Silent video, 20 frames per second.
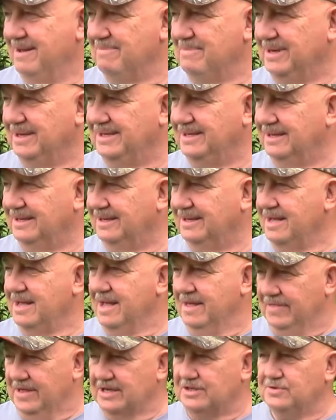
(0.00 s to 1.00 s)
But
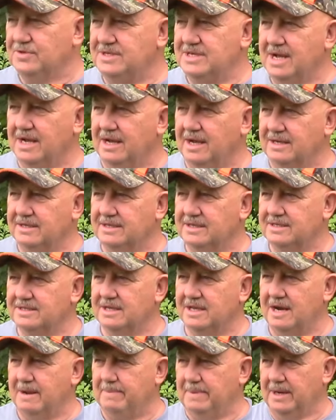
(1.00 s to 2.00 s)
that's the reason I got this
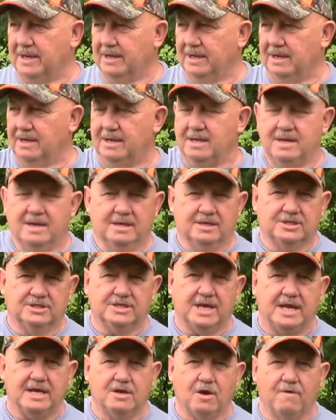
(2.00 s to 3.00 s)
set up, and I got a
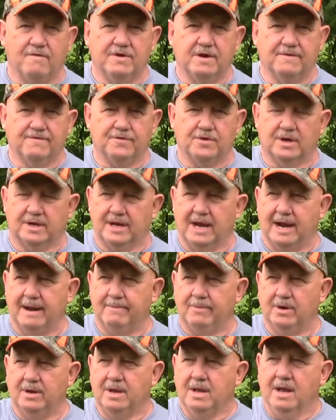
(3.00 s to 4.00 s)
stake over here for a
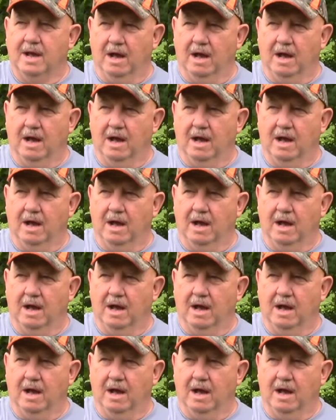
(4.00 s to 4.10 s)
camera.